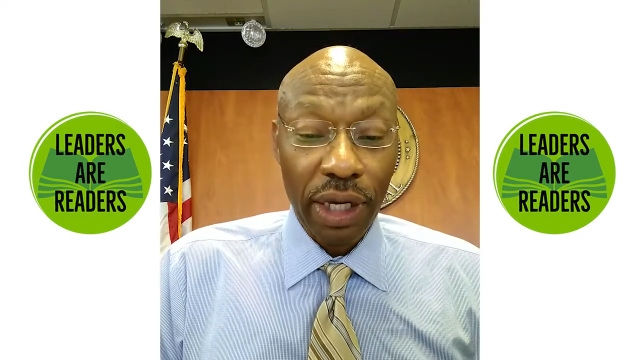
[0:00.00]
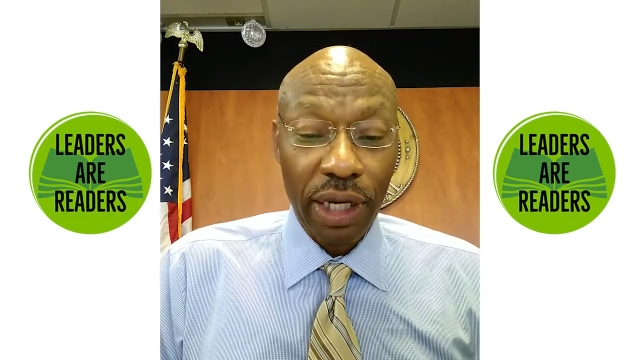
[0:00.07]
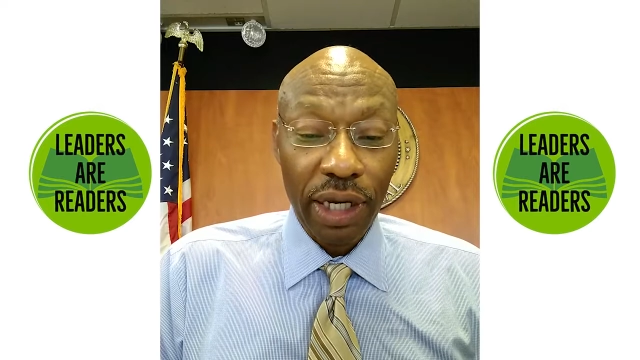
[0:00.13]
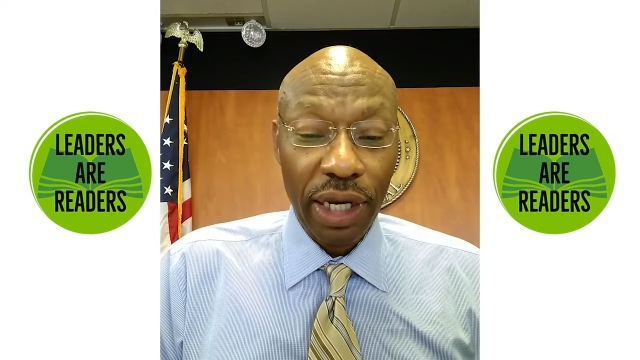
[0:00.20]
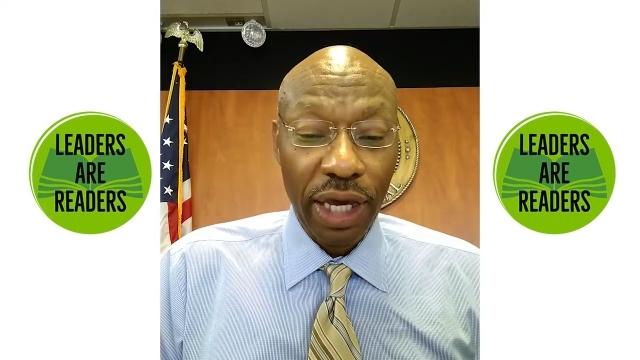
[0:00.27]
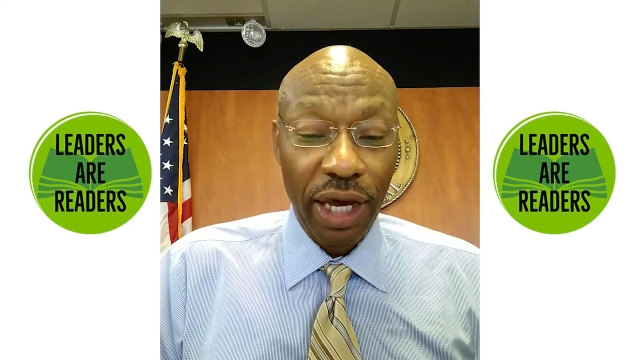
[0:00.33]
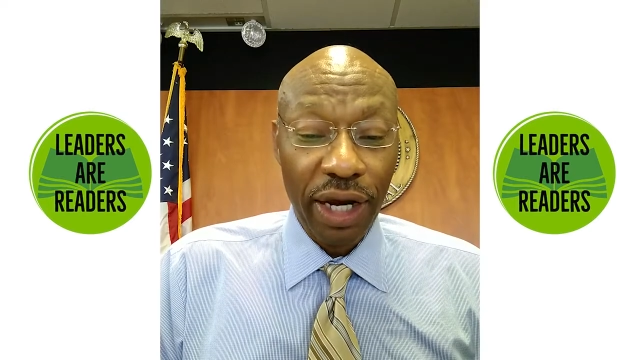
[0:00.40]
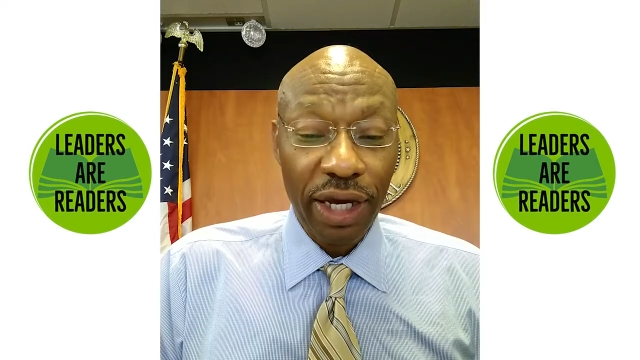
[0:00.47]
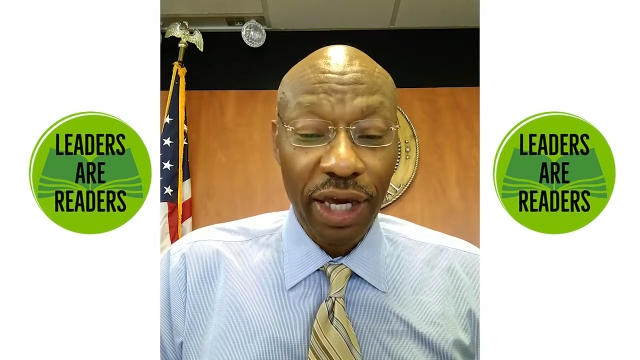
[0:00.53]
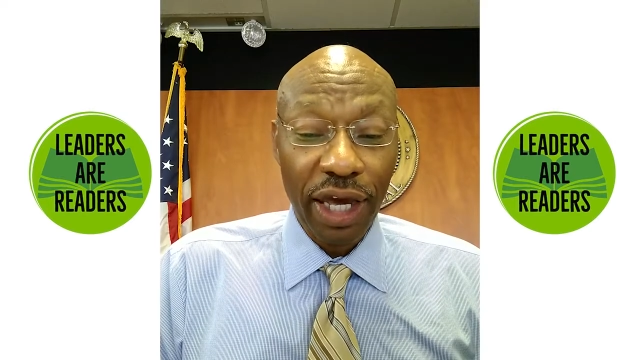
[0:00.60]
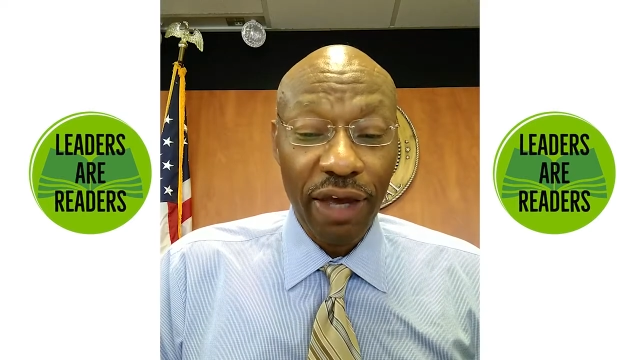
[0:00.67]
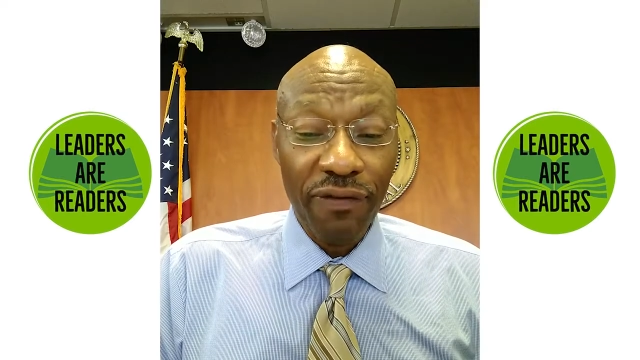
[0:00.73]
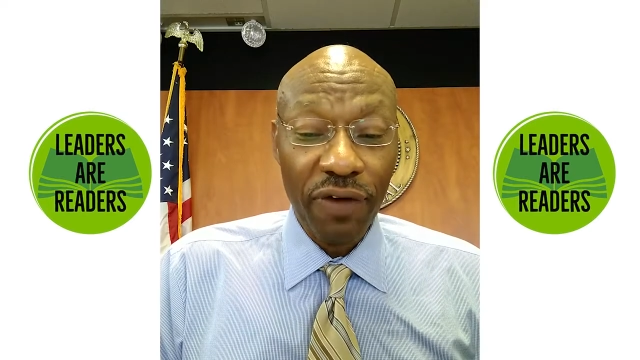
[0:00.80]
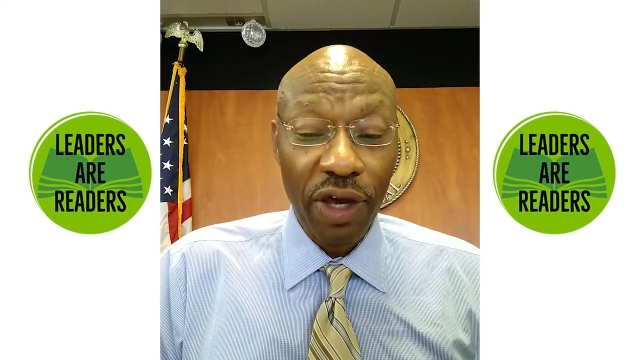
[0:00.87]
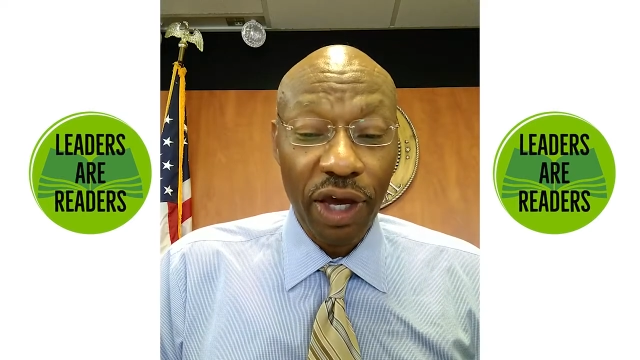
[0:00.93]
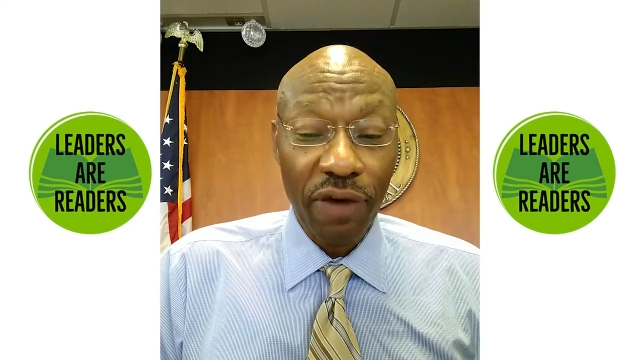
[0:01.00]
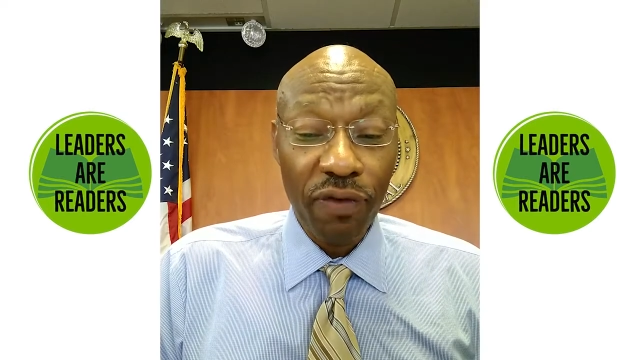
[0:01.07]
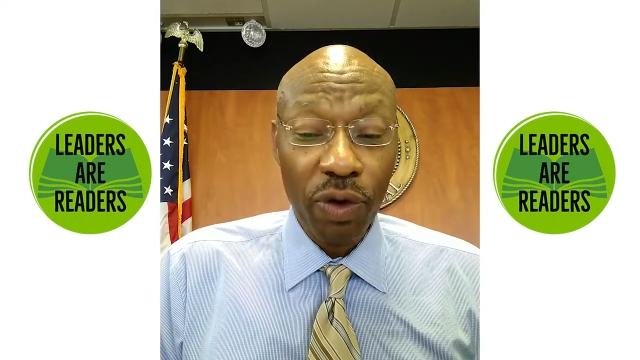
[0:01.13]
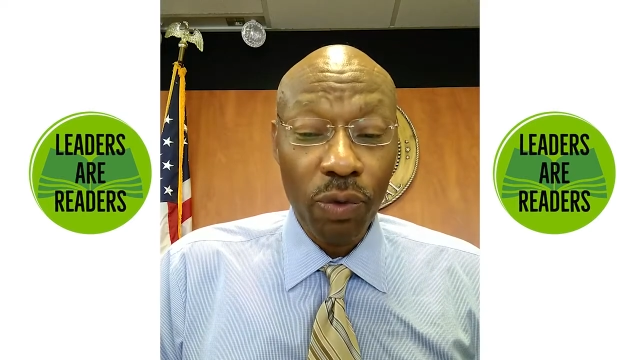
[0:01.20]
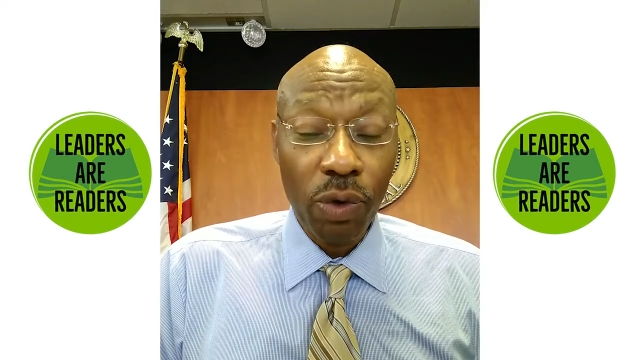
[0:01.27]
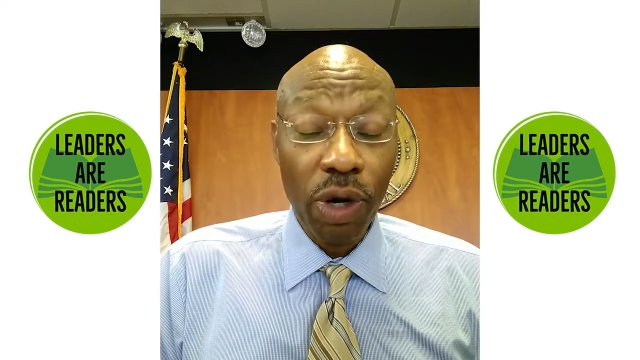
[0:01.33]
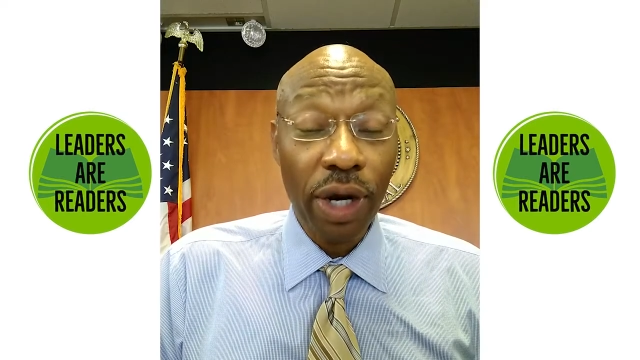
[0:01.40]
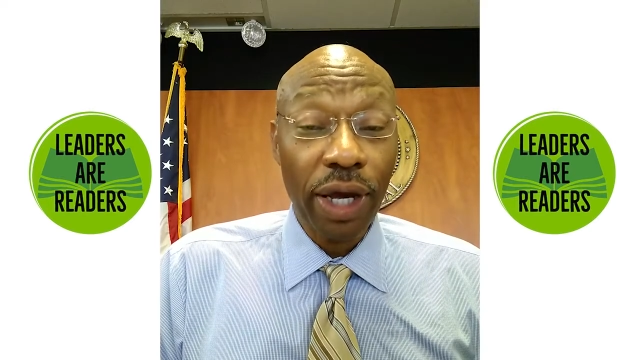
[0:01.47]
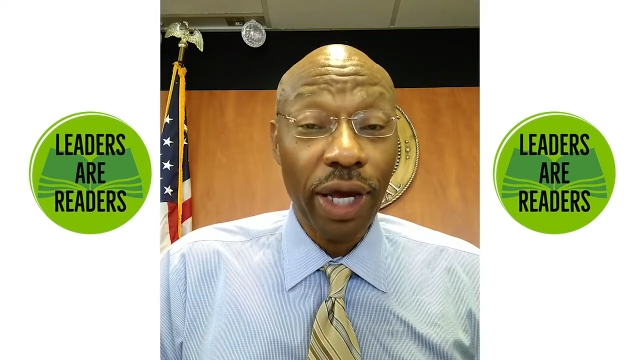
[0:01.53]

Nana gave everyone